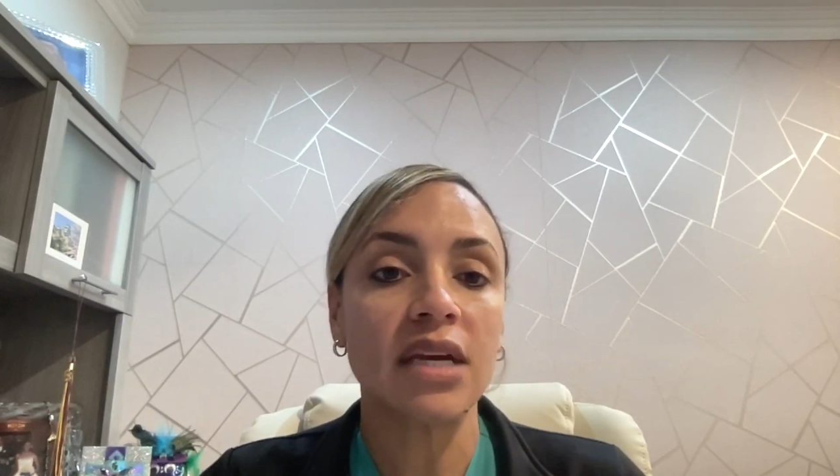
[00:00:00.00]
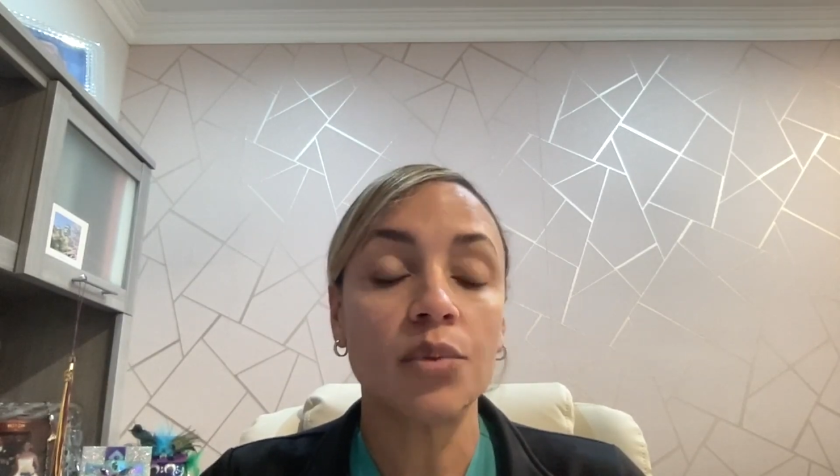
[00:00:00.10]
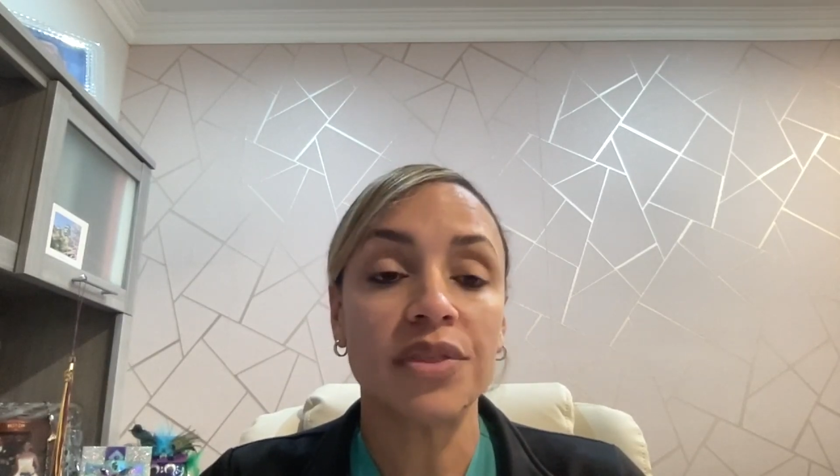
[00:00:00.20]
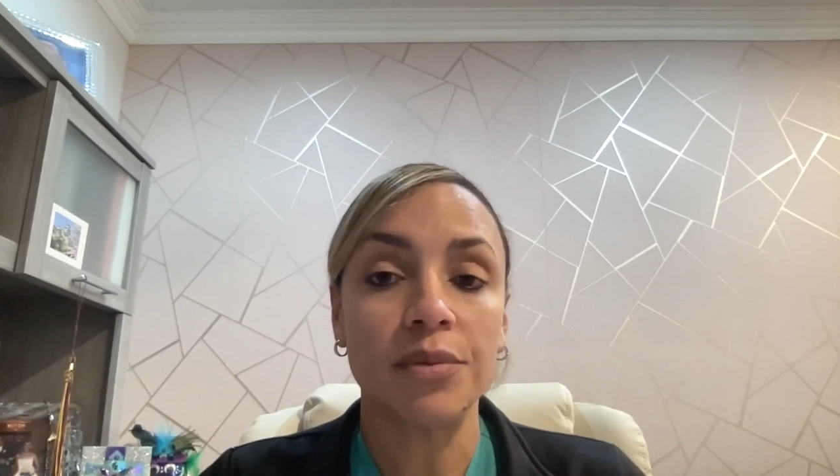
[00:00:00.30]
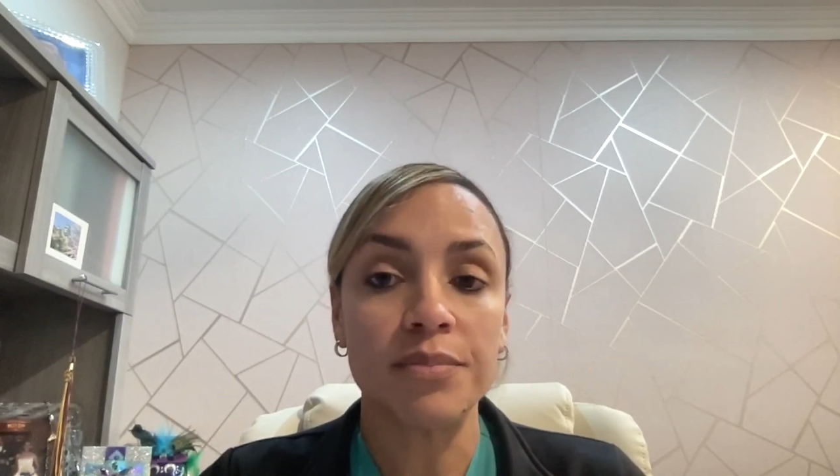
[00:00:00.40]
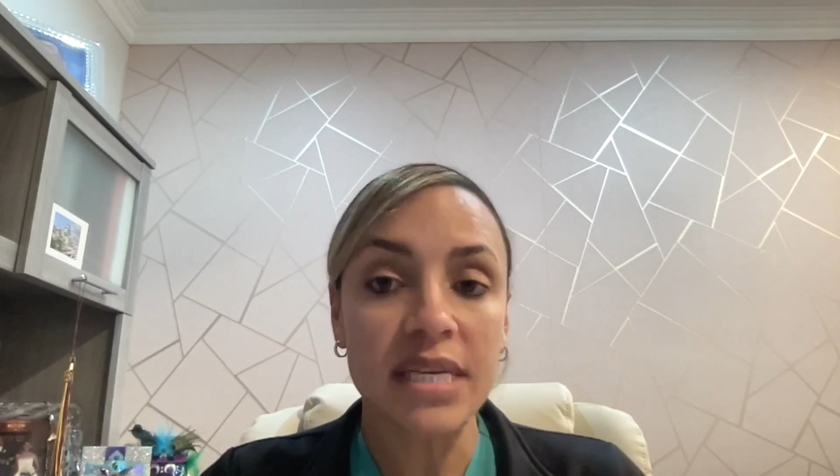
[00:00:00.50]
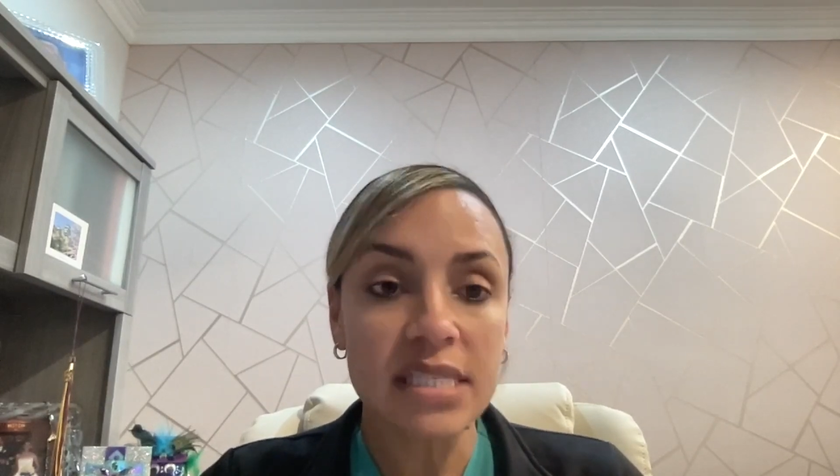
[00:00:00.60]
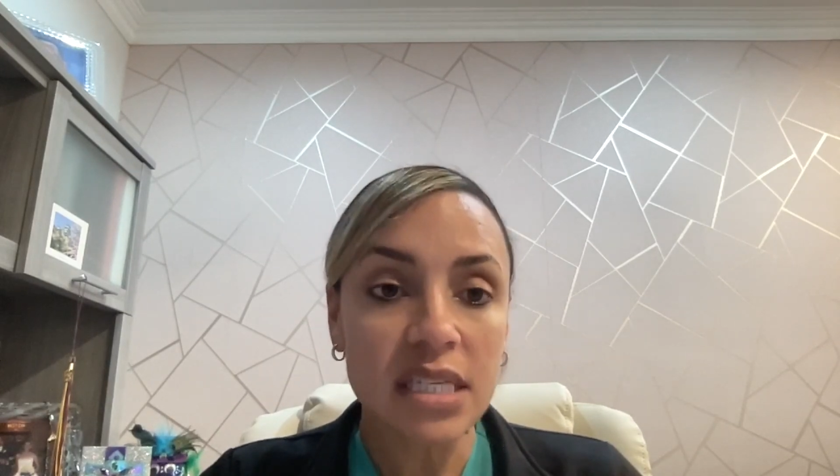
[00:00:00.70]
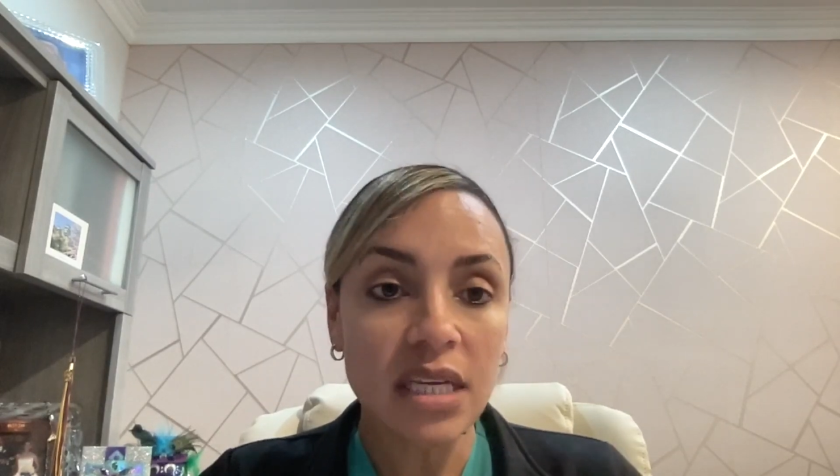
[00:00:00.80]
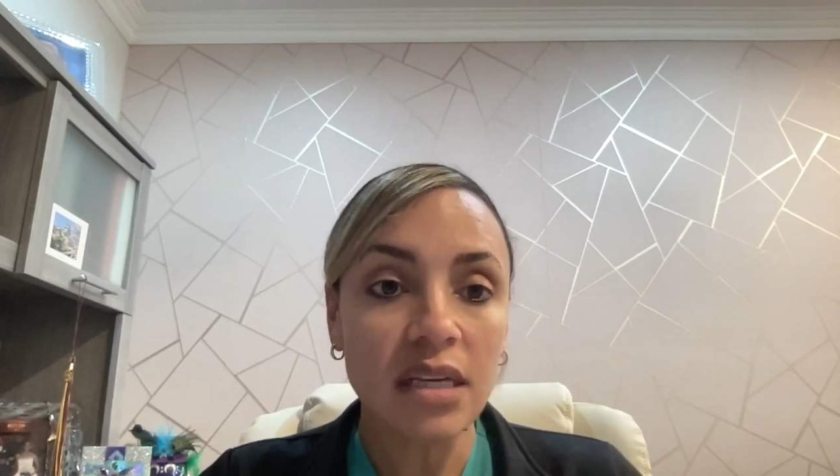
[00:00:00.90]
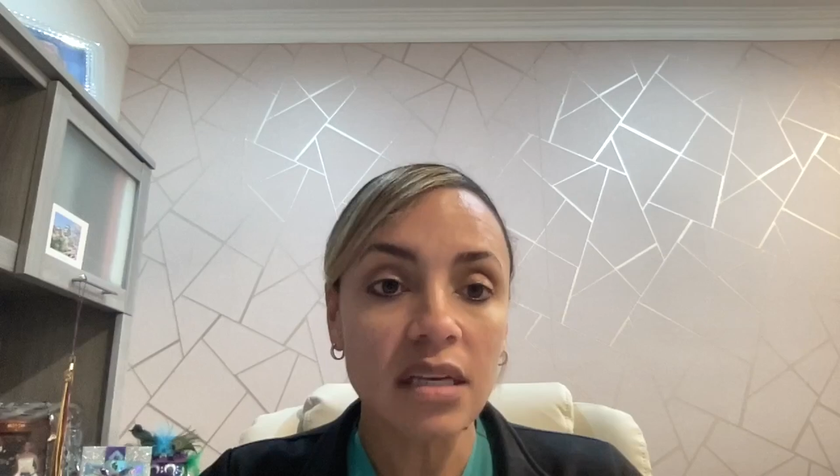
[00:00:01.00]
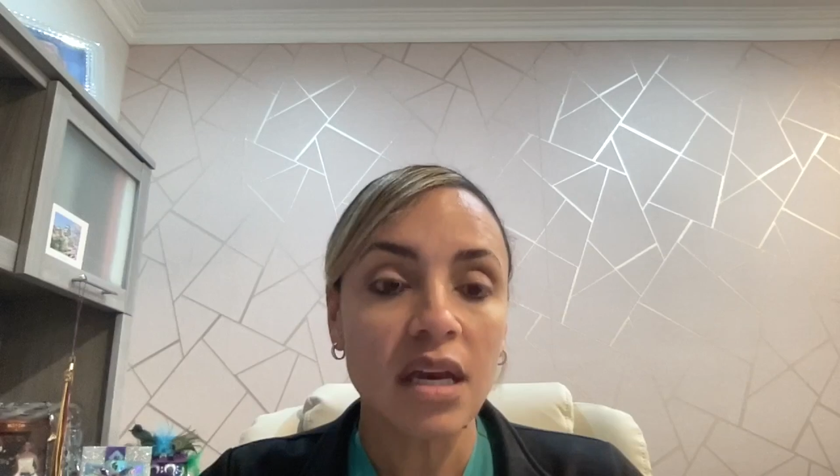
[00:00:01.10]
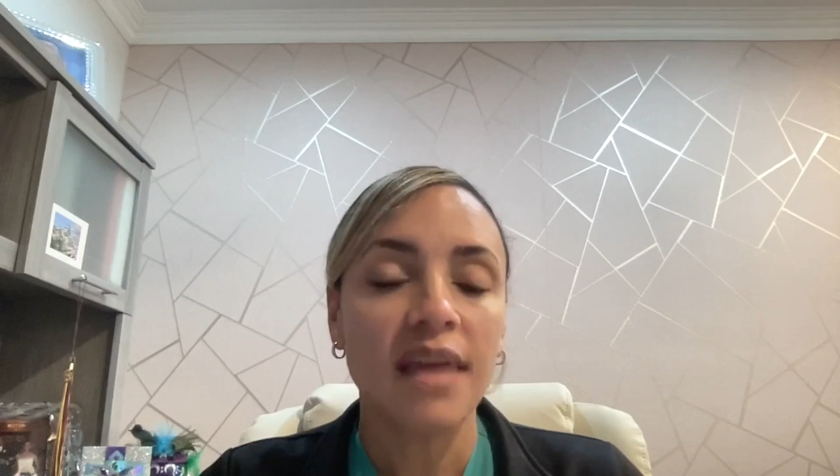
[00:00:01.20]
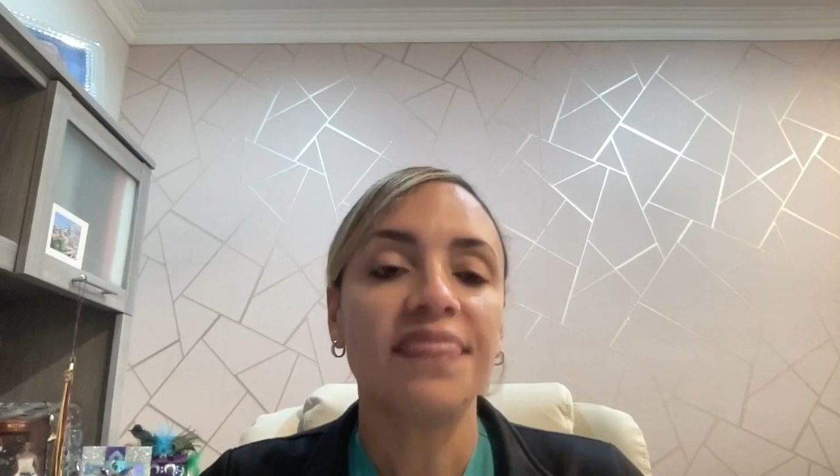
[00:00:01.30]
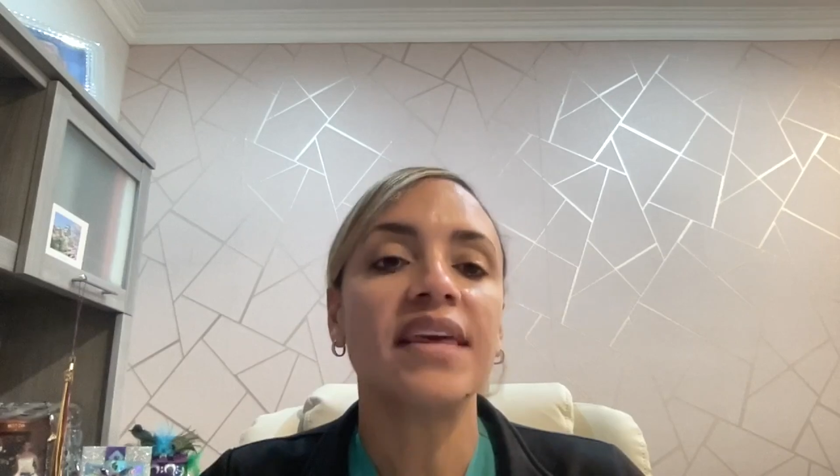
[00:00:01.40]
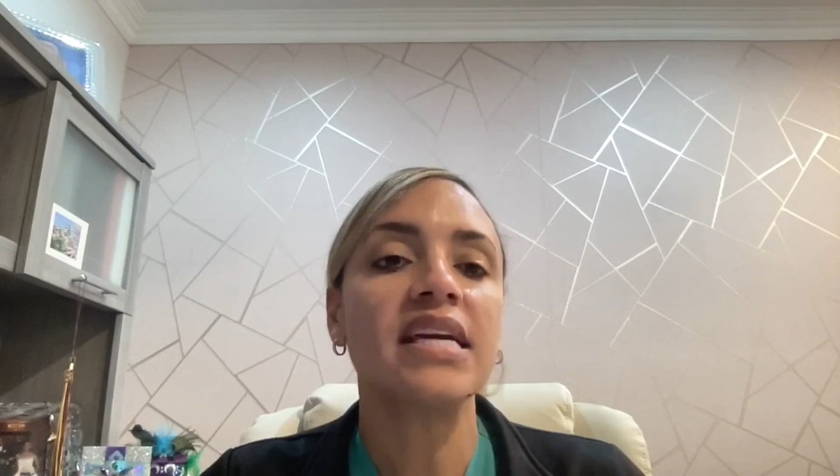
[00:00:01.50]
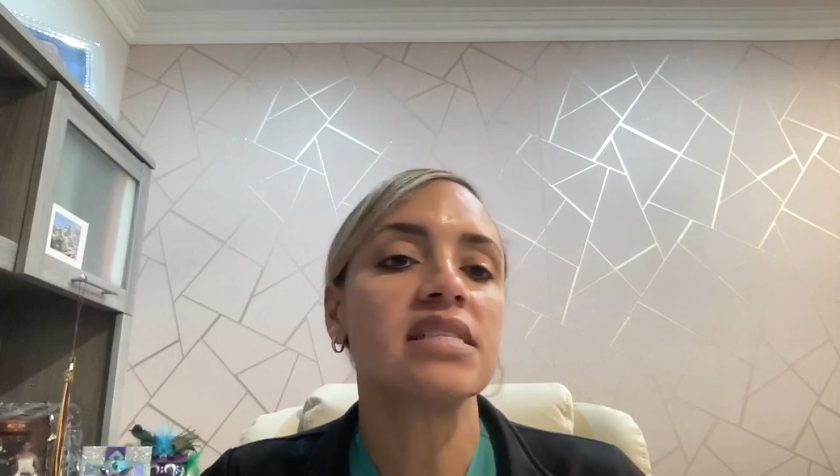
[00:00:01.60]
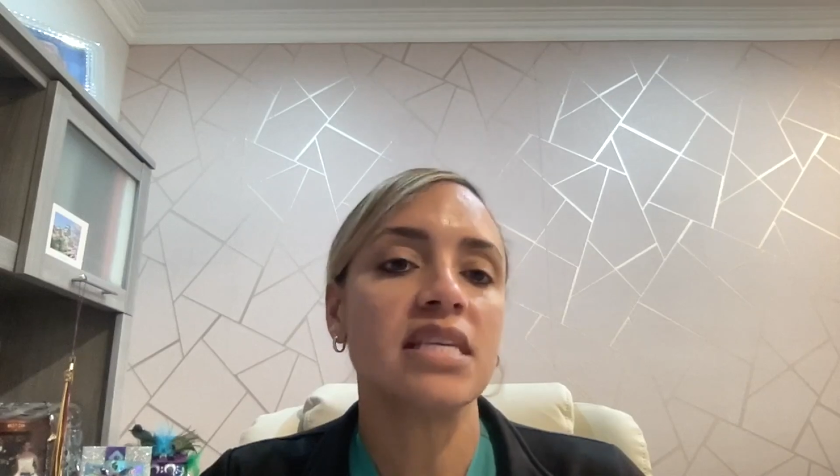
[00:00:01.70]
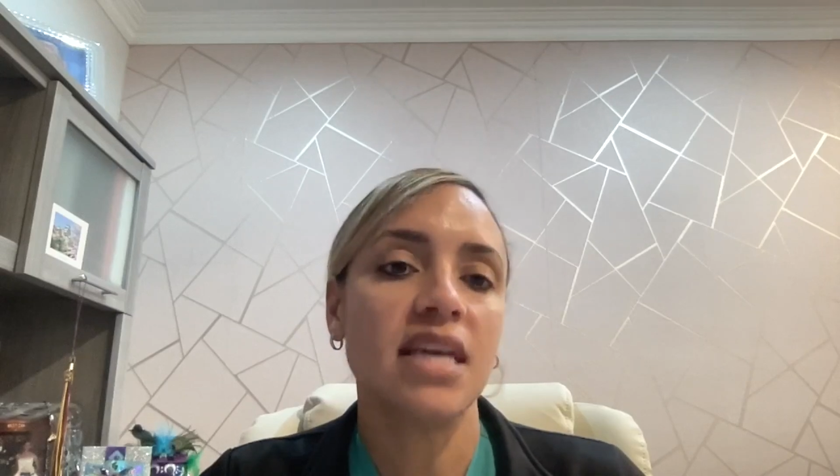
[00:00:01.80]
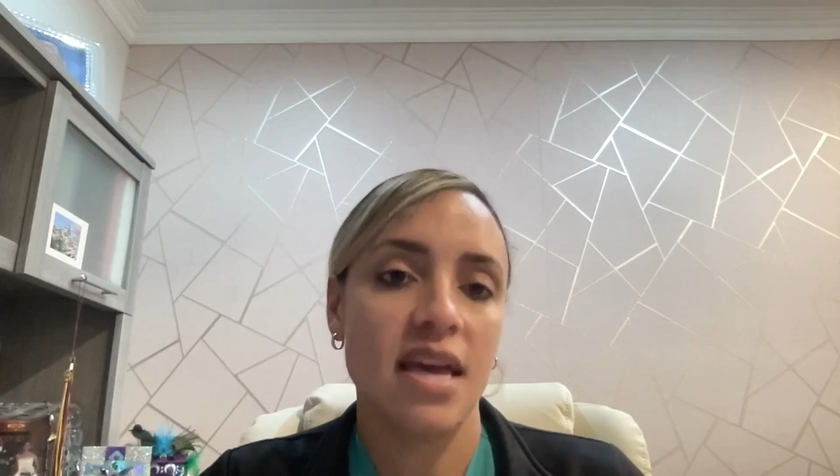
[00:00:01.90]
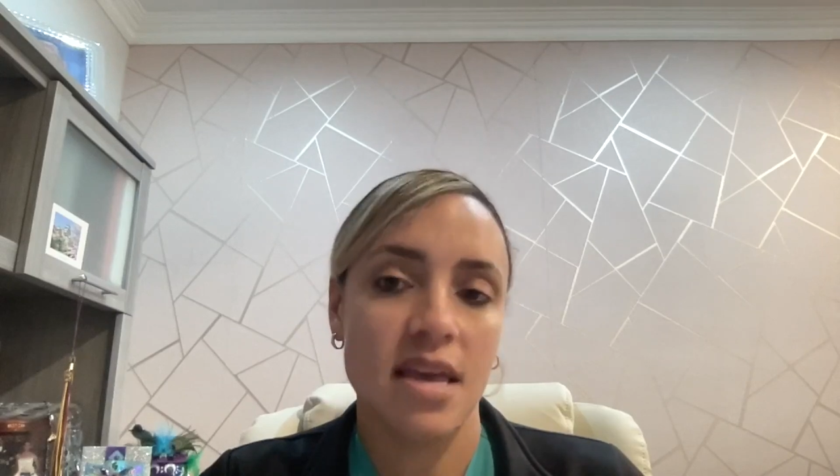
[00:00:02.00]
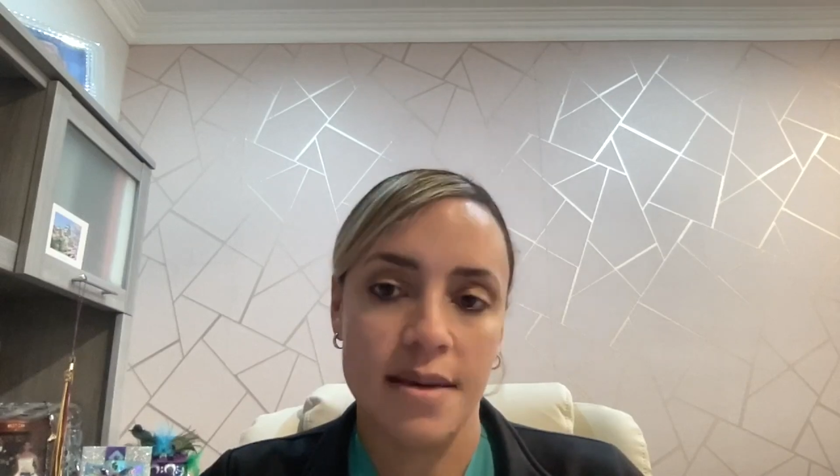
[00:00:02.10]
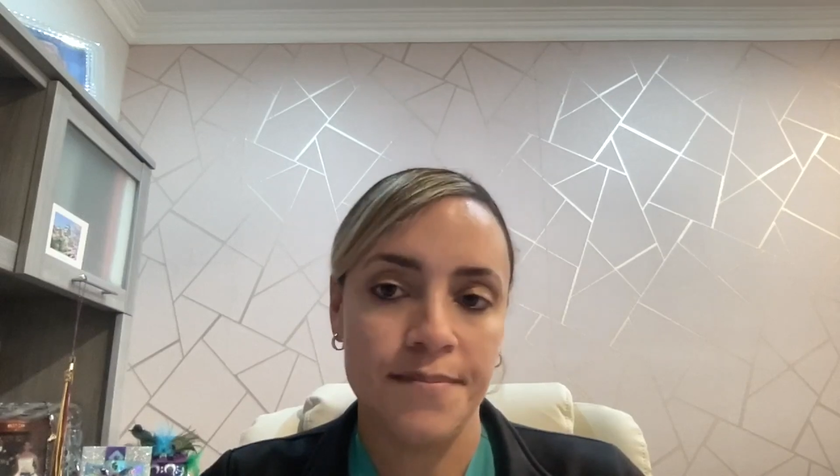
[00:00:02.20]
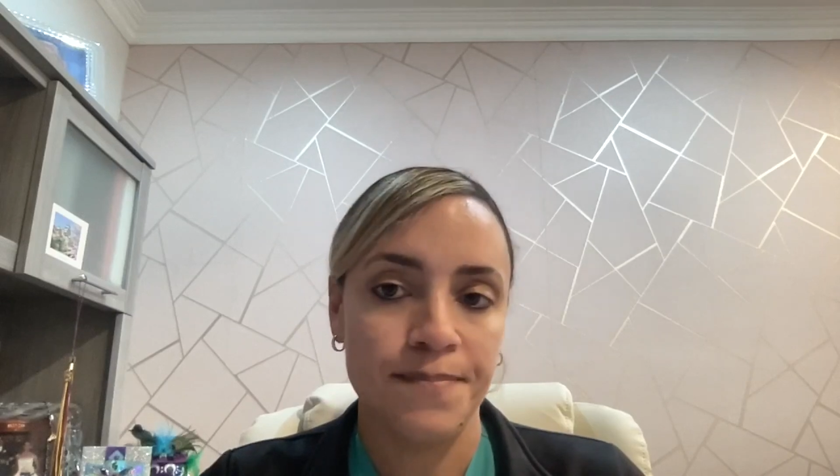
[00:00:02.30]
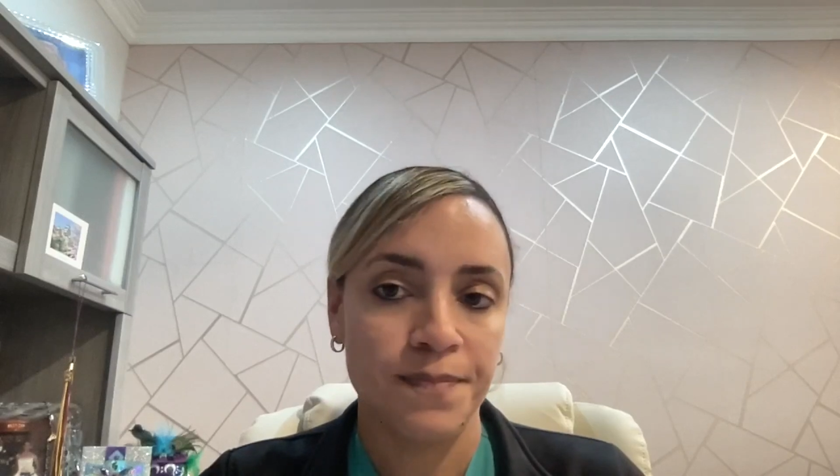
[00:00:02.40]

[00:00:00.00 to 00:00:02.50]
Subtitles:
with obesity, think CKM.